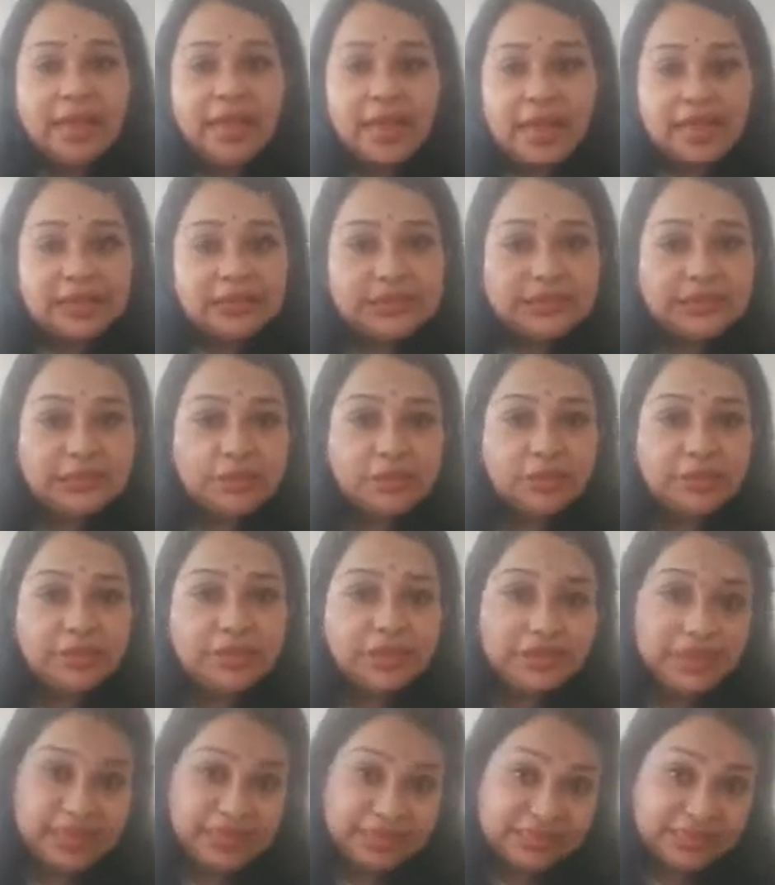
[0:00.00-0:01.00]
and
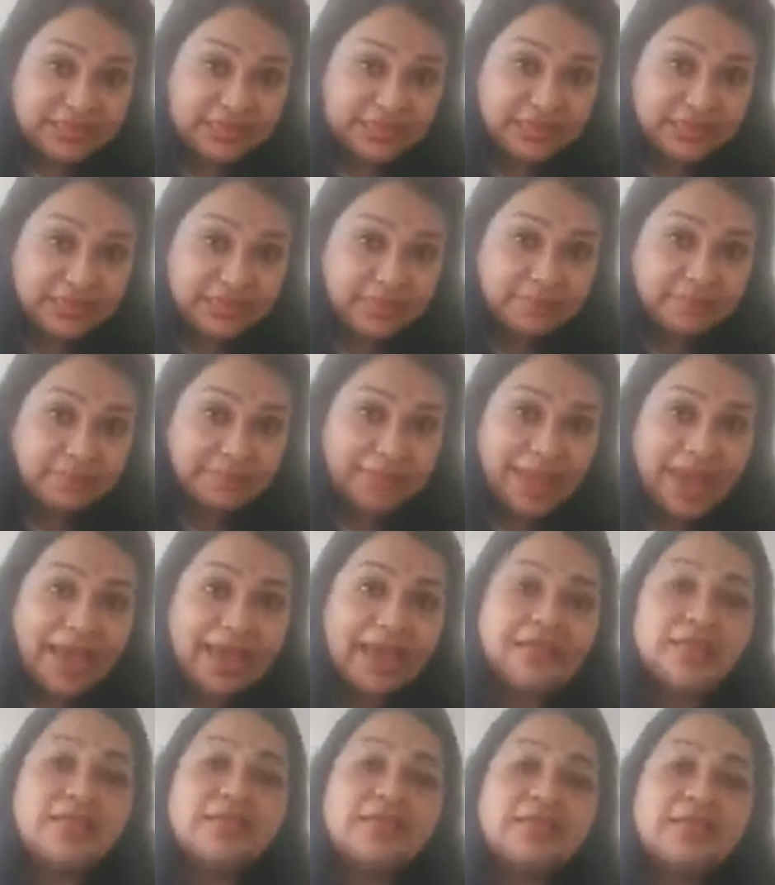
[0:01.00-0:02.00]
slowly they see their
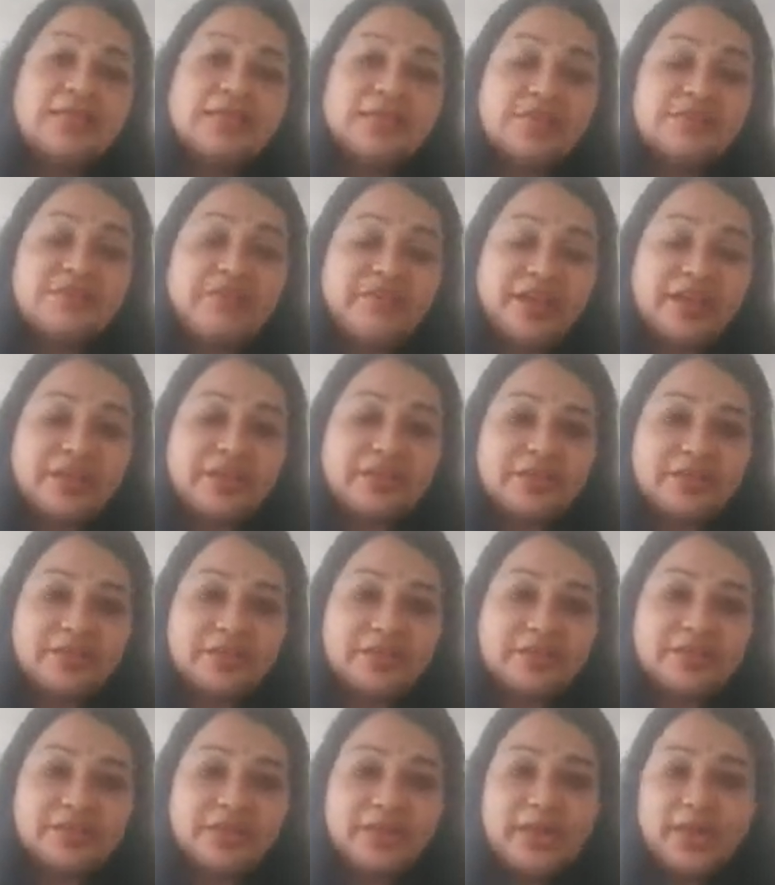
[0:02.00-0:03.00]
back is
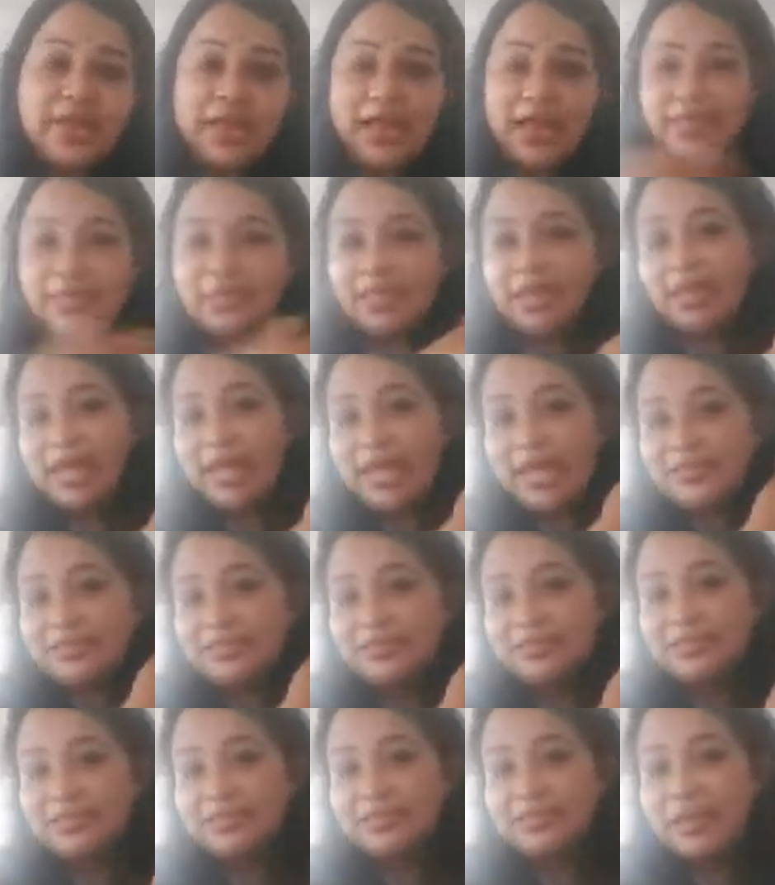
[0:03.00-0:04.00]
affected, and the
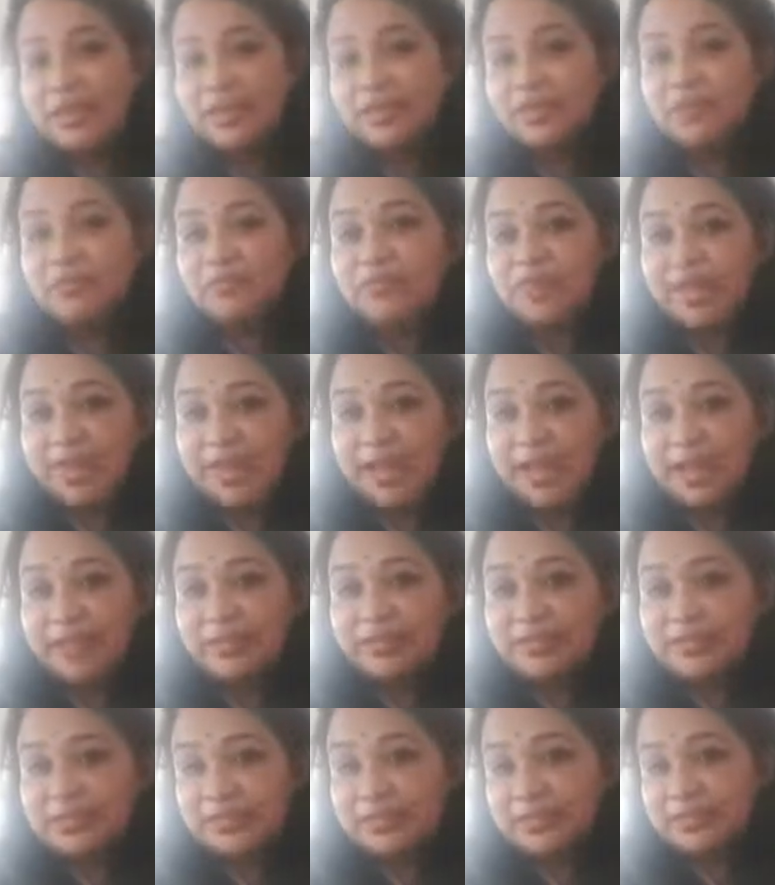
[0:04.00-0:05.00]
hands, the side of the
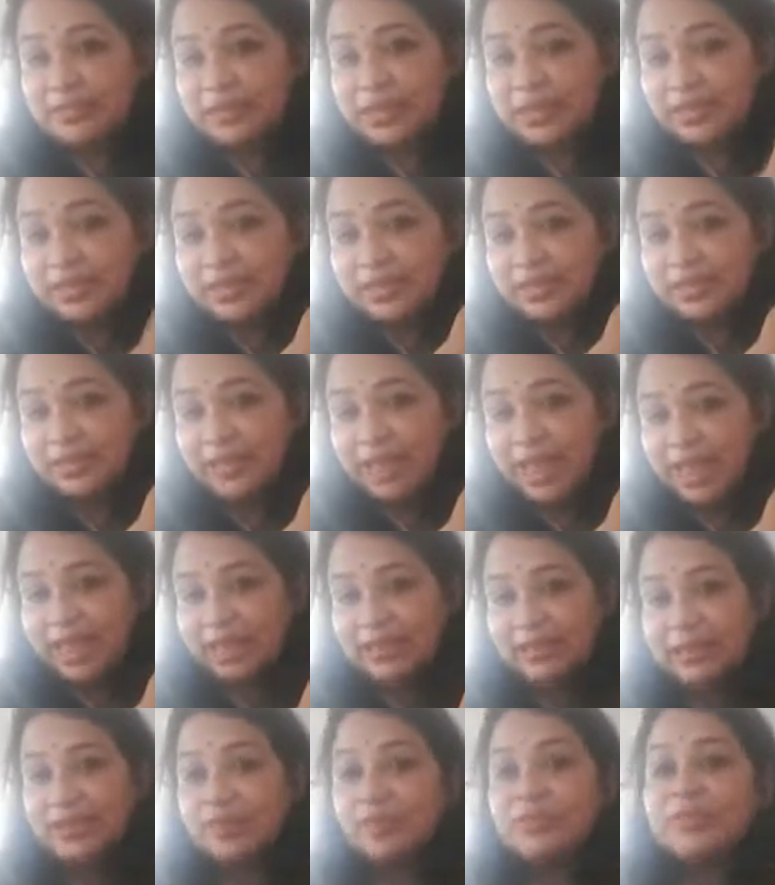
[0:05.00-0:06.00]
hands, they start getting
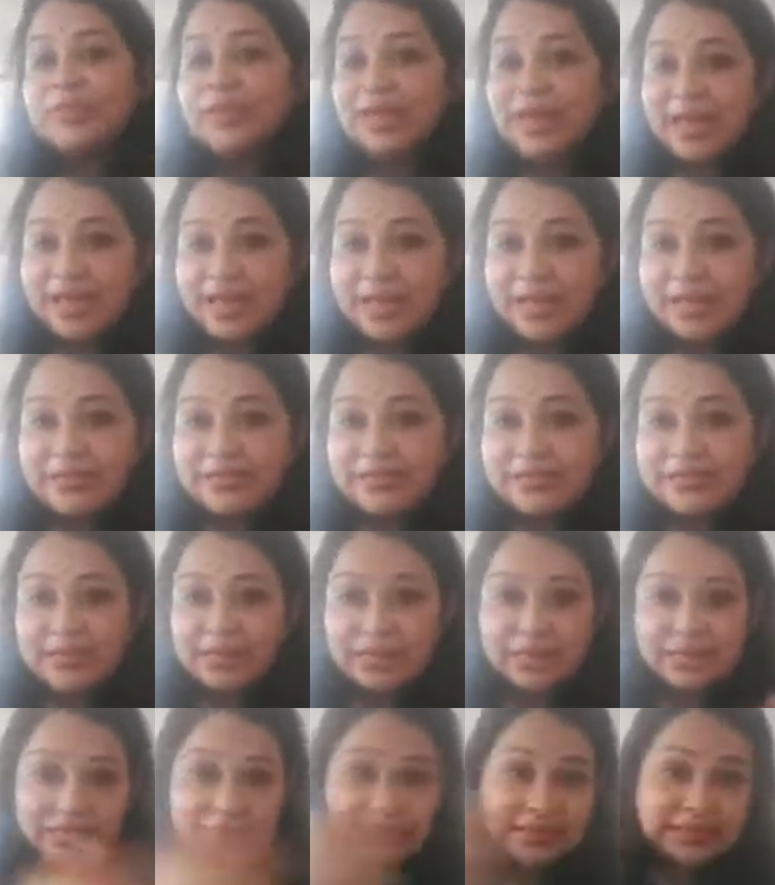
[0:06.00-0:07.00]
acne on the hands,
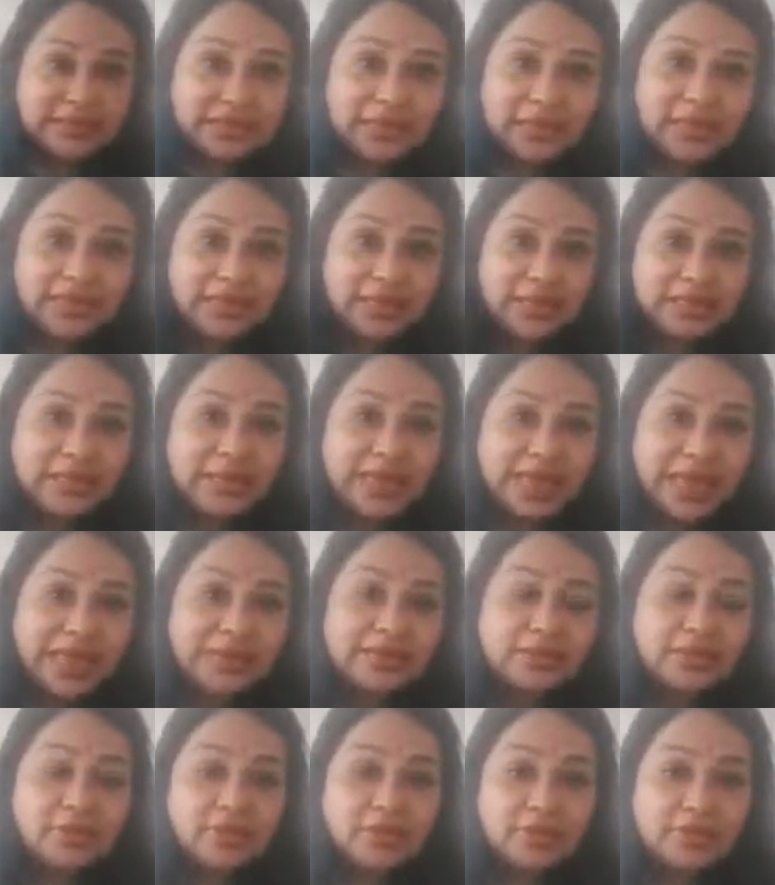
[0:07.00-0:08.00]
they start getting
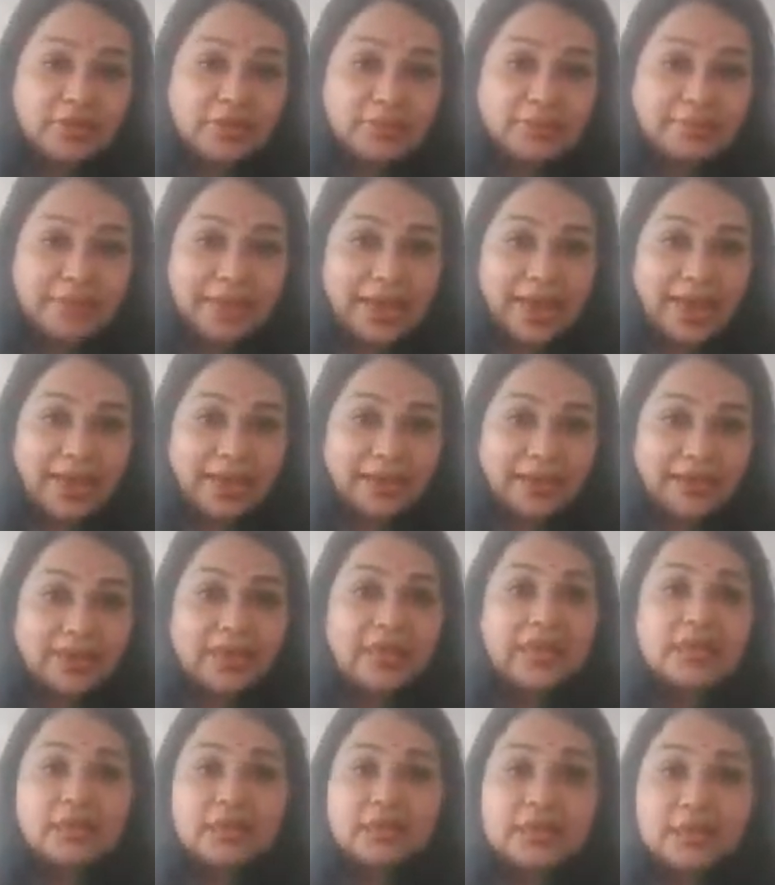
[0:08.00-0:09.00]
acne on the back,
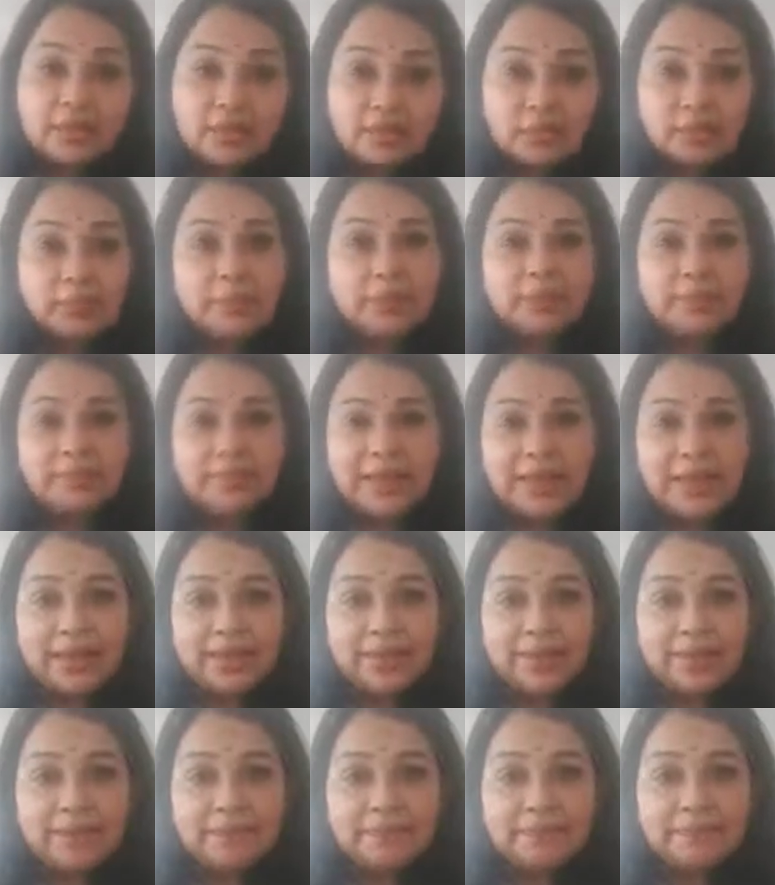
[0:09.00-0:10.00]
the lower
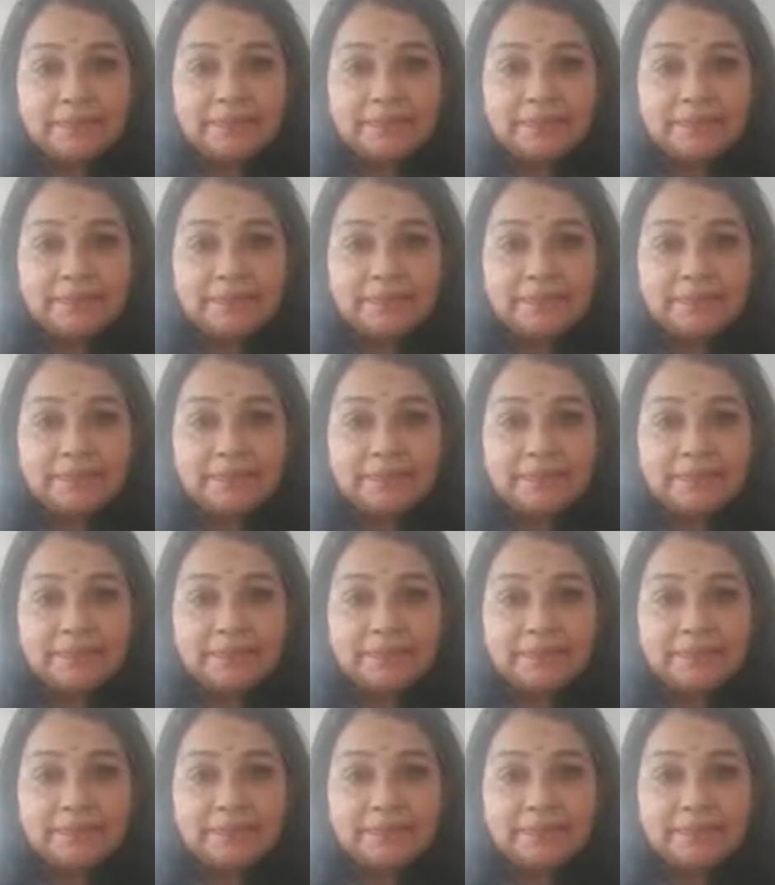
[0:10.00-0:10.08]
back.